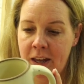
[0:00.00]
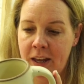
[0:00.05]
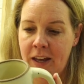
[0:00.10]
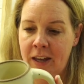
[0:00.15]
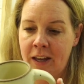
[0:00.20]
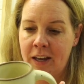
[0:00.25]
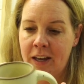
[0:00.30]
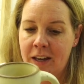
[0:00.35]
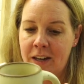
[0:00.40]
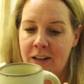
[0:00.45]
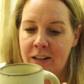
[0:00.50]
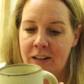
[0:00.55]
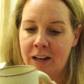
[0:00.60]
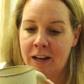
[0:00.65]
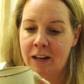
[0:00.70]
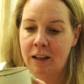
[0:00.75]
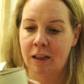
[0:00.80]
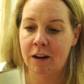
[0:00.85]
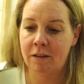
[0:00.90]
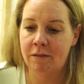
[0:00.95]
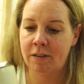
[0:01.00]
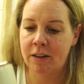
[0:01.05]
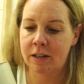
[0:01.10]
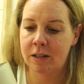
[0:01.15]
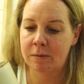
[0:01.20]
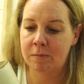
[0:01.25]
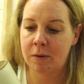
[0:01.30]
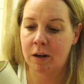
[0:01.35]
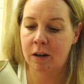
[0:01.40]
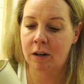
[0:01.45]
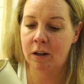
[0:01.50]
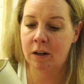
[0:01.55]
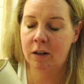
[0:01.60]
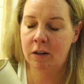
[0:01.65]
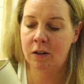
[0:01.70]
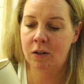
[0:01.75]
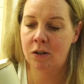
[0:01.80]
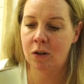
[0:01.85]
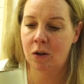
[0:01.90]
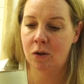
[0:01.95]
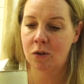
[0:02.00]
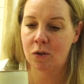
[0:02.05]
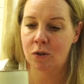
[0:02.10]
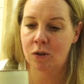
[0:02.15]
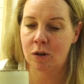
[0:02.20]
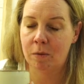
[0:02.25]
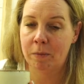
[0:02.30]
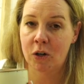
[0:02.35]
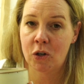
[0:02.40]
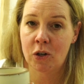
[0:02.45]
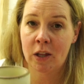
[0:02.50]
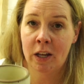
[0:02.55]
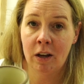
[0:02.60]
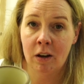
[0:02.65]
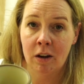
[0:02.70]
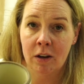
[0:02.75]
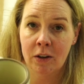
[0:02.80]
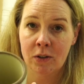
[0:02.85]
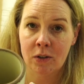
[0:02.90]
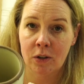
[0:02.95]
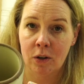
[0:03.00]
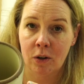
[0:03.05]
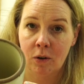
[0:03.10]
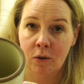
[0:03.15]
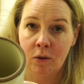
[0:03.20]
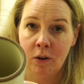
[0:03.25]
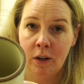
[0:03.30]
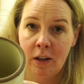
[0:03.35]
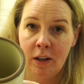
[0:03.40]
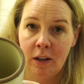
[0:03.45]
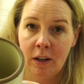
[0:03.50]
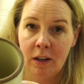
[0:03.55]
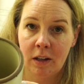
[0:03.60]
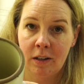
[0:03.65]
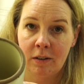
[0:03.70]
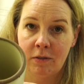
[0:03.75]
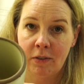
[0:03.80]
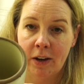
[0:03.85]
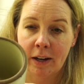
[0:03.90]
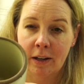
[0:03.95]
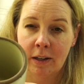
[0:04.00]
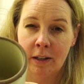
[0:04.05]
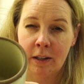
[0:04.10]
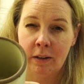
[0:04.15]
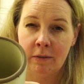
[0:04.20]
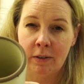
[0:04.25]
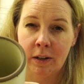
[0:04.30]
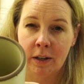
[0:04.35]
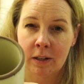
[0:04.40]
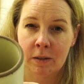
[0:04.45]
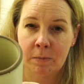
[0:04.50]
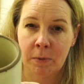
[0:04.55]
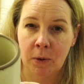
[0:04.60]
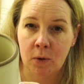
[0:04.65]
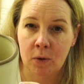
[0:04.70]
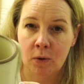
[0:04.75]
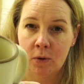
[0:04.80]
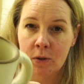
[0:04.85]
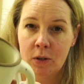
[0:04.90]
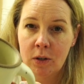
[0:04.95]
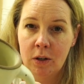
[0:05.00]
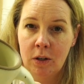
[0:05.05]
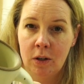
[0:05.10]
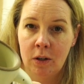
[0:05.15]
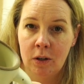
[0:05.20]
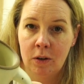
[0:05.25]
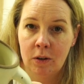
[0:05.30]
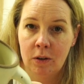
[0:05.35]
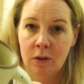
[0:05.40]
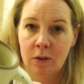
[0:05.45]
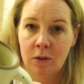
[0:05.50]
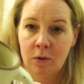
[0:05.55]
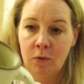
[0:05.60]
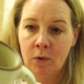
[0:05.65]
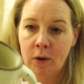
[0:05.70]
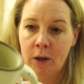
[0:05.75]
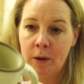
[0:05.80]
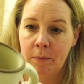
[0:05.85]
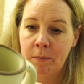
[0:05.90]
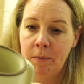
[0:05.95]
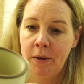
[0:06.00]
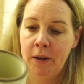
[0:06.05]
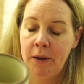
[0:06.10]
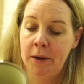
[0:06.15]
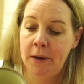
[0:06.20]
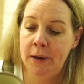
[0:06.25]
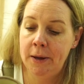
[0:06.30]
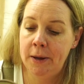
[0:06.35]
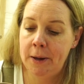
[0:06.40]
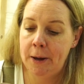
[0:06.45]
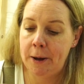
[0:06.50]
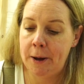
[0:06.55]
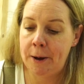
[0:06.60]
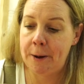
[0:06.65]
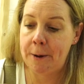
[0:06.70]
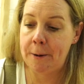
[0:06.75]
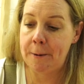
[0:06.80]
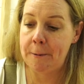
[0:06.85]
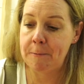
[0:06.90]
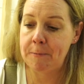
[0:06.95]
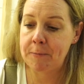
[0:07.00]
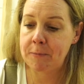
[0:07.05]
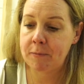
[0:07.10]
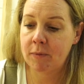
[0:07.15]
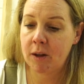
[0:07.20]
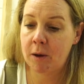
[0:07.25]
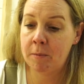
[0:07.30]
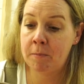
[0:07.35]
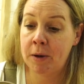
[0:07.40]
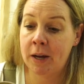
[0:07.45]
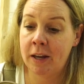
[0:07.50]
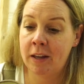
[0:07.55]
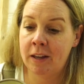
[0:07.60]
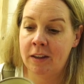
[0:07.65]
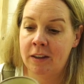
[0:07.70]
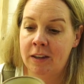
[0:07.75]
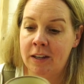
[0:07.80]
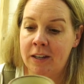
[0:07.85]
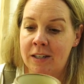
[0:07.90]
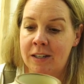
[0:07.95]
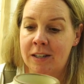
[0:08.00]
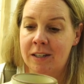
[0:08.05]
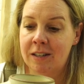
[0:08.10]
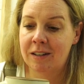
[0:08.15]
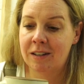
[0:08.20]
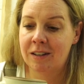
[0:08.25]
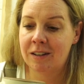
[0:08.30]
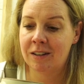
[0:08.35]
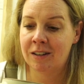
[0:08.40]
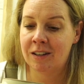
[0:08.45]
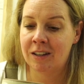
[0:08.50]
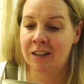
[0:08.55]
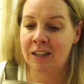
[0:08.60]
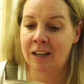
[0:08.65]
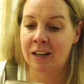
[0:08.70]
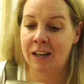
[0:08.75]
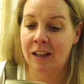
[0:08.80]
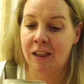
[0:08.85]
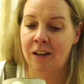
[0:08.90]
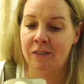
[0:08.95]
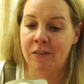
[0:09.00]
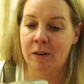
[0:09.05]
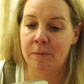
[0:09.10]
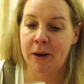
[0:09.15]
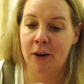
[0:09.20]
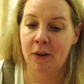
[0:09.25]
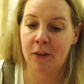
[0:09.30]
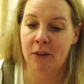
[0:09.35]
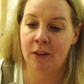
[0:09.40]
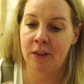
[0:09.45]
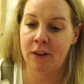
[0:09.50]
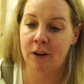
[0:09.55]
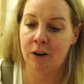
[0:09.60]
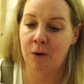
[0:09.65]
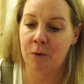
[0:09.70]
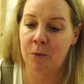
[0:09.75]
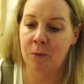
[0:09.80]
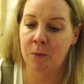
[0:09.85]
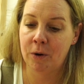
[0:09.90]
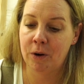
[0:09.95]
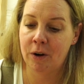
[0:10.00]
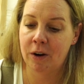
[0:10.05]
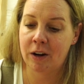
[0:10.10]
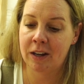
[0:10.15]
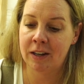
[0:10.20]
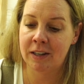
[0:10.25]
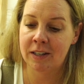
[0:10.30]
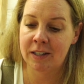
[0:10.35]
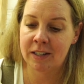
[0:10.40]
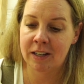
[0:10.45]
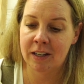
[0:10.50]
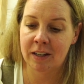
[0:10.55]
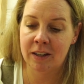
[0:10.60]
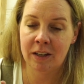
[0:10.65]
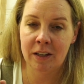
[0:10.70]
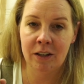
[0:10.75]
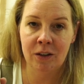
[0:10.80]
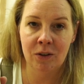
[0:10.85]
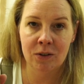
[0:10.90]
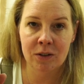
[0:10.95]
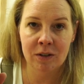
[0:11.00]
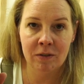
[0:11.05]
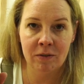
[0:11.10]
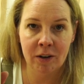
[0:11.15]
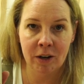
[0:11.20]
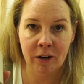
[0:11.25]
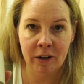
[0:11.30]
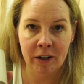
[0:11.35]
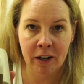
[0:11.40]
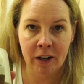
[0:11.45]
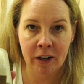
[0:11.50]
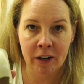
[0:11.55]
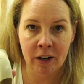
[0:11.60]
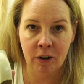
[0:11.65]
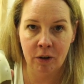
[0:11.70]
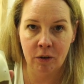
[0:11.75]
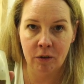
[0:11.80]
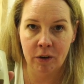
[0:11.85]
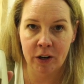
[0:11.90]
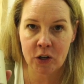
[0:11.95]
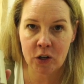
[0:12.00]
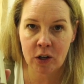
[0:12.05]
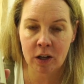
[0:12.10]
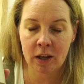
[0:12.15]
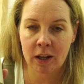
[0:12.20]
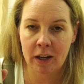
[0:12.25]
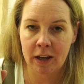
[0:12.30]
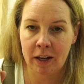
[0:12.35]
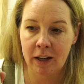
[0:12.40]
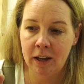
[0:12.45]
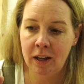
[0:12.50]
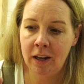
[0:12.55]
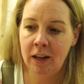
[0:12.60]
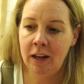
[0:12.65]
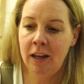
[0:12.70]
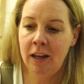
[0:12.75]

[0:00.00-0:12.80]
And I love this mug so much. They also, in fact, leave an exposed rim. But the thing I love about their work is that they use a very iron-rich clay.